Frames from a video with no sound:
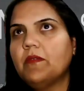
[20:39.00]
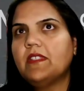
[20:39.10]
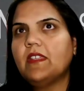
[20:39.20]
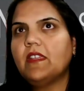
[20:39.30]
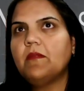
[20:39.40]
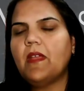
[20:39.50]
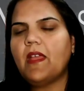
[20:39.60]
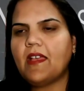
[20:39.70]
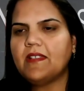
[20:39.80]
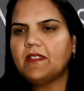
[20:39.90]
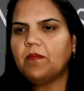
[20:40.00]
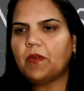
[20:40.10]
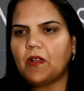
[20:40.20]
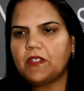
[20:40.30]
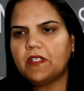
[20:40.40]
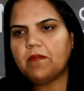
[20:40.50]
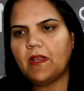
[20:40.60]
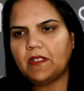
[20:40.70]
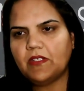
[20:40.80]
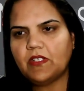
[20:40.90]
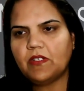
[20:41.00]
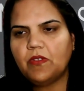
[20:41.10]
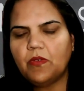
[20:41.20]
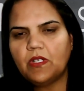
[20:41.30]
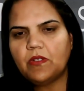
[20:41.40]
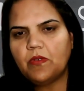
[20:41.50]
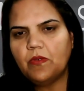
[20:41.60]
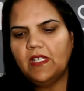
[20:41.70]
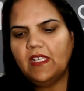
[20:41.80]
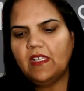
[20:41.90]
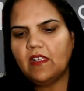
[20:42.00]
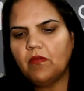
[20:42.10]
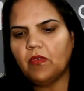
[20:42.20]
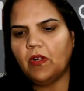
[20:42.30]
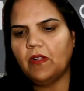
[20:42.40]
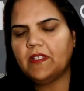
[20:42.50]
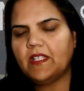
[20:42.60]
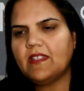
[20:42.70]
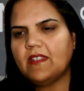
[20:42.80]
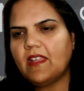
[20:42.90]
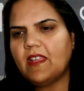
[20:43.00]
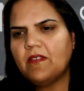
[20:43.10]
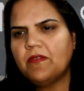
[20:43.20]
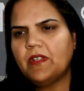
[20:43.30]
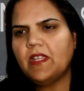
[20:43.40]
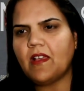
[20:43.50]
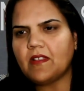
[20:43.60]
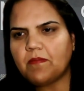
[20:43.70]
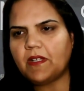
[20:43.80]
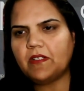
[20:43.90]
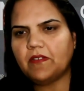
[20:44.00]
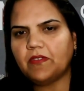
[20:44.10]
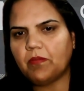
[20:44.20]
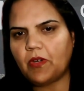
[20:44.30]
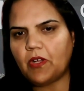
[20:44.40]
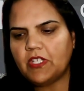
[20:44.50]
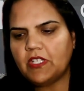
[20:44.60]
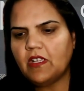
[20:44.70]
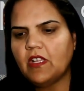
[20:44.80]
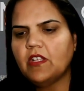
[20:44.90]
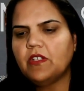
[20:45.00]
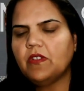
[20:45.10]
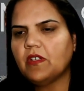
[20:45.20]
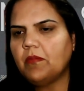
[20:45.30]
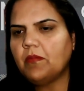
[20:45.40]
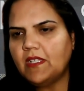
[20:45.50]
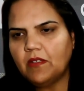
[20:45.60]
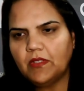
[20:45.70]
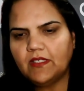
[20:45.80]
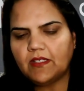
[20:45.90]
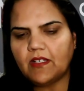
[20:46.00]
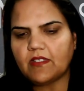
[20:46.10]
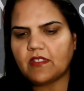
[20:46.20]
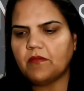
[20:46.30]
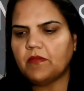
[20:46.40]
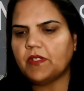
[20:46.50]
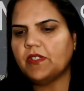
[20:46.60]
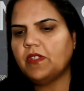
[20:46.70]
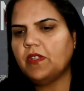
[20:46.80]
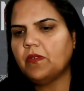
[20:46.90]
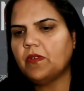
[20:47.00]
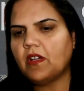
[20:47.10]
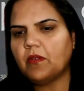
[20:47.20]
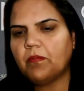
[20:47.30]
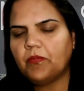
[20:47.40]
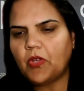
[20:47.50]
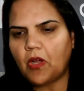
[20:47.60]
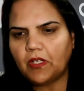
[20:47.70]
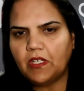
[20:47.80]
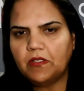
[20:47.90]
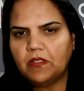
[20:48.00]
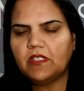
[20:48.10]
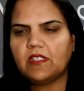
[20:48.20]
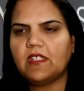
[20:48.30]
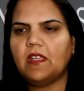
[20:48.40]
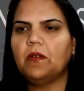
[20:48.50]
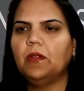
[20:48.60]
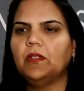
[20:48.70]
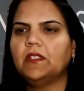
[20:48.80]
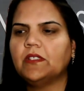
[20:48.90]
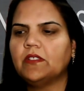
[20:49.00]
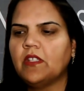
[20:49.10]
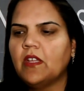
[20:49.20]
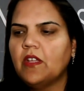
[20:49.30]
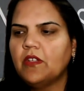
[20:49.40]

would say, as a project manager, you are truly involved in every aspect of the project. You are meeting with the customers, you are talking to the stakeholders,